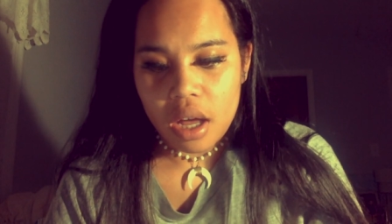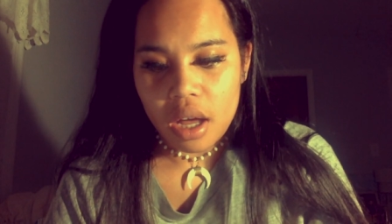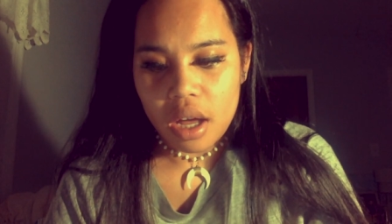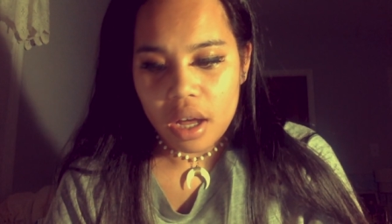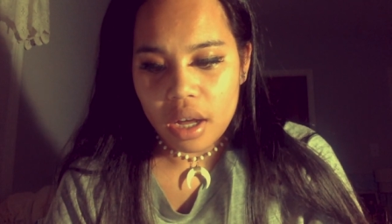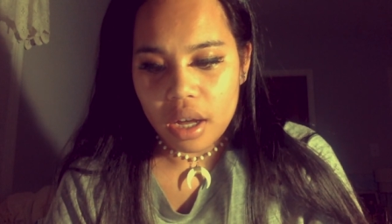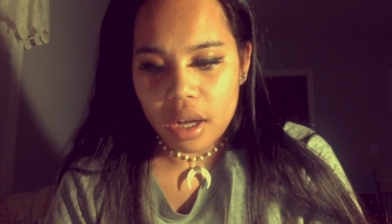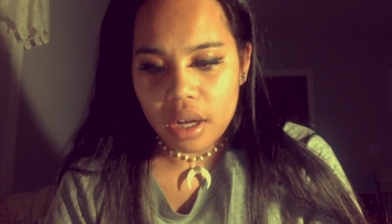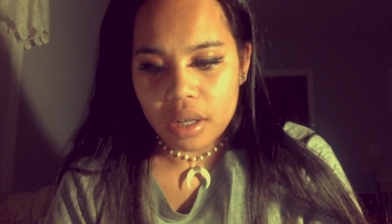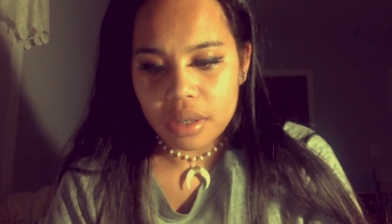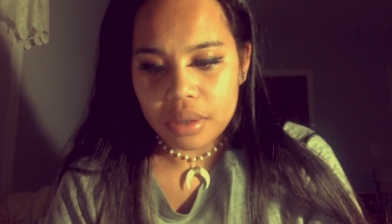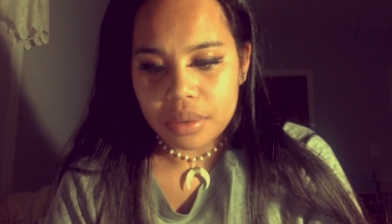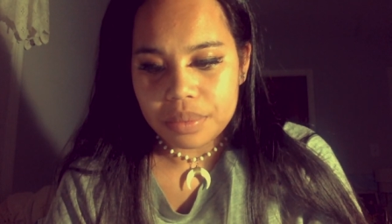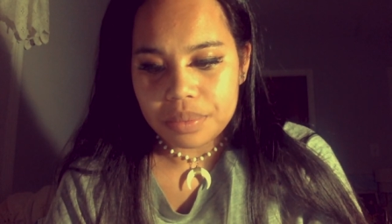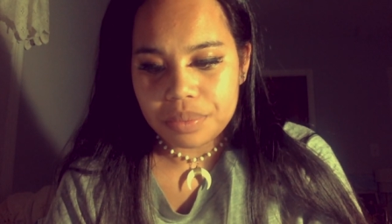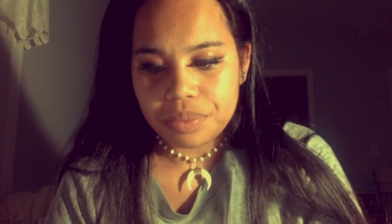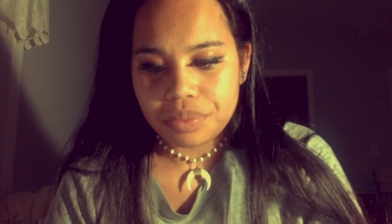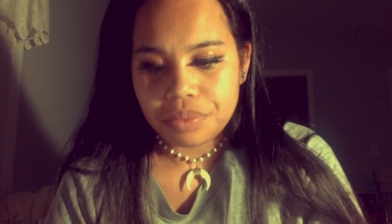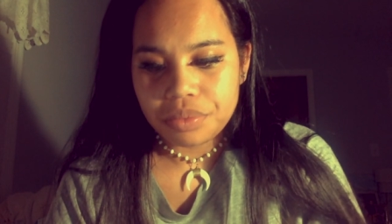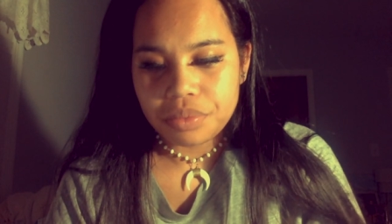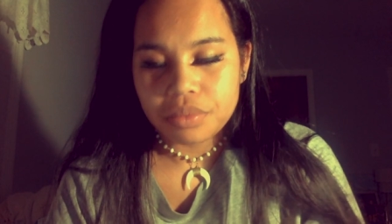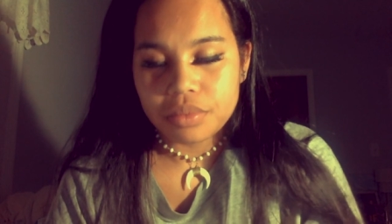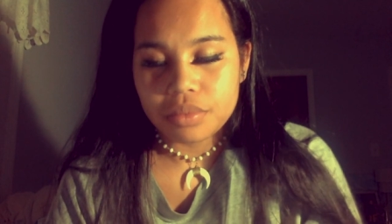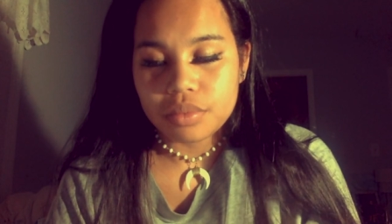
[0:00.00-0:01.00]
Um,
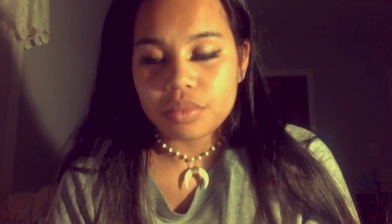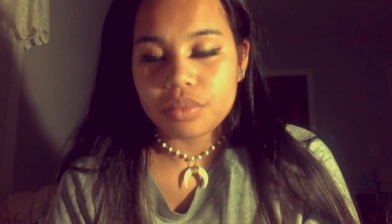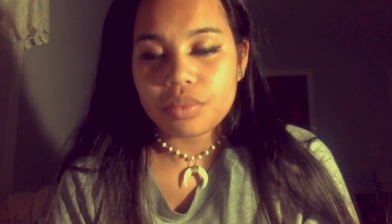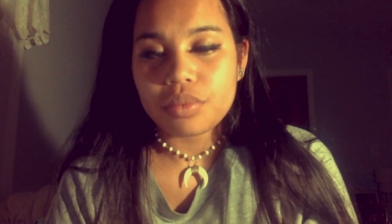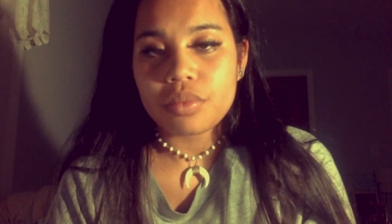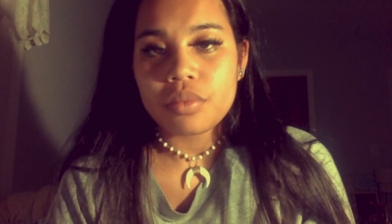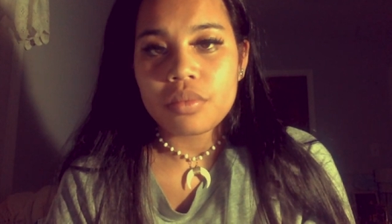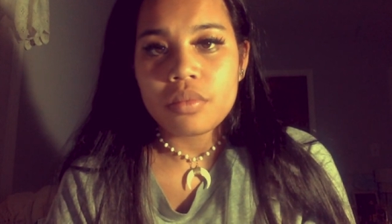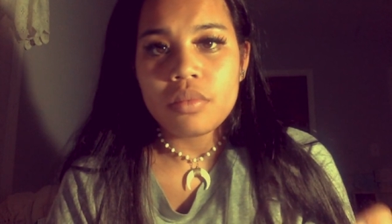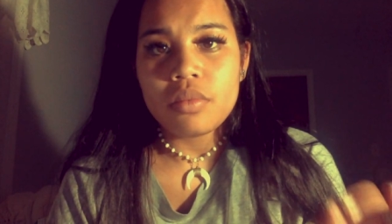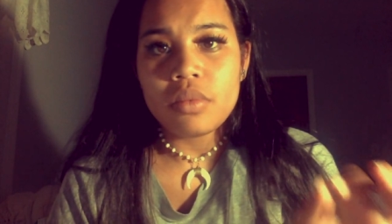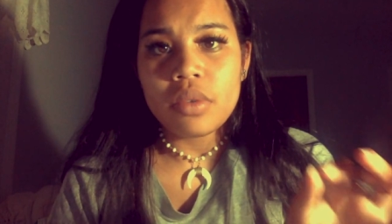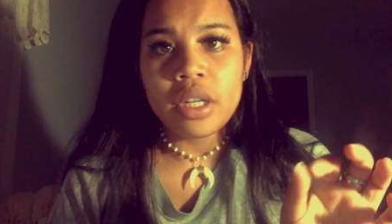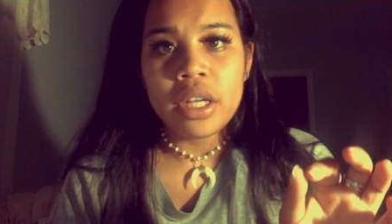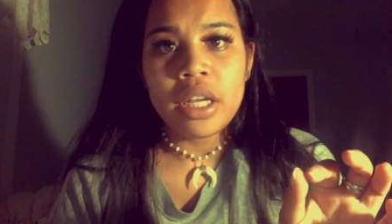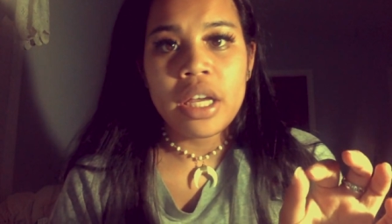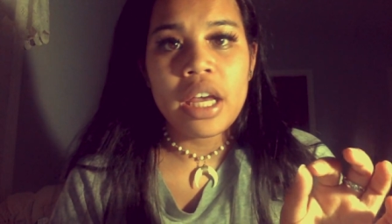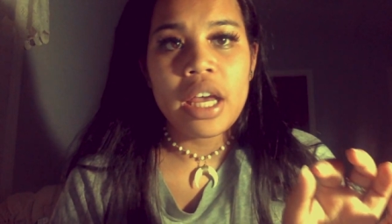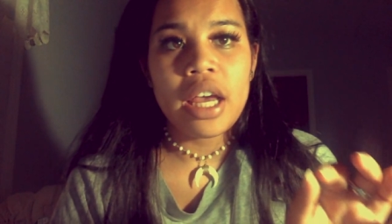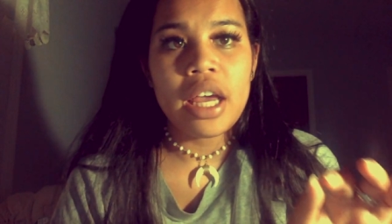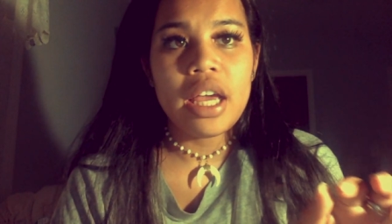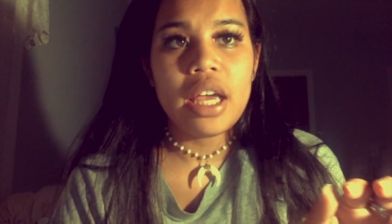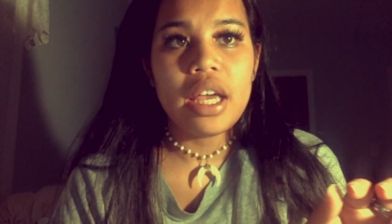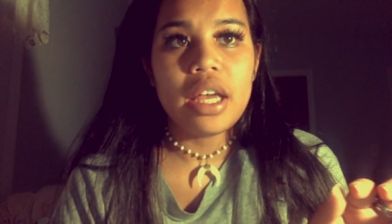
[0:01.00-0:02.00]

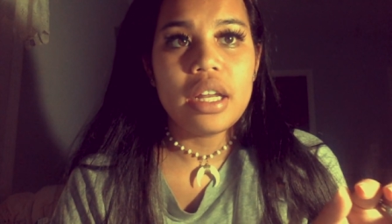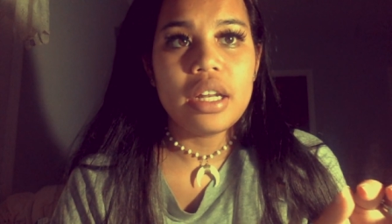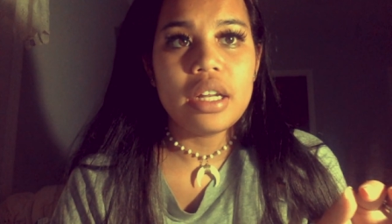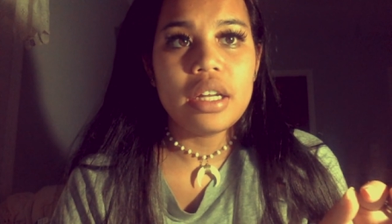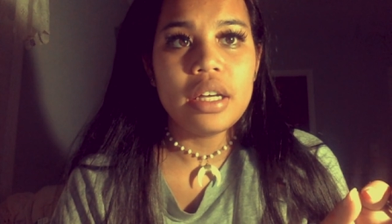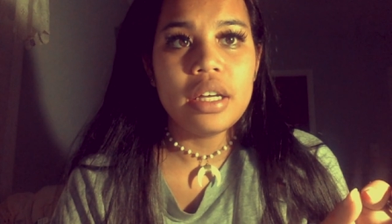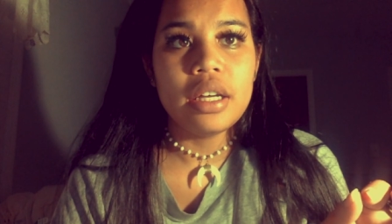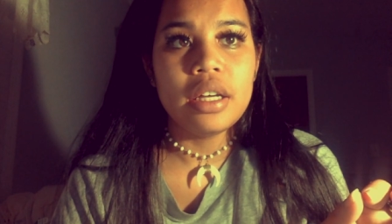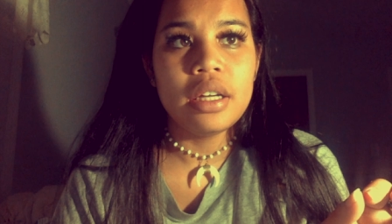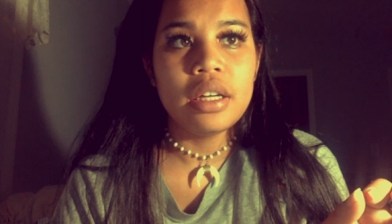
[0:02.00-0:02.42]
and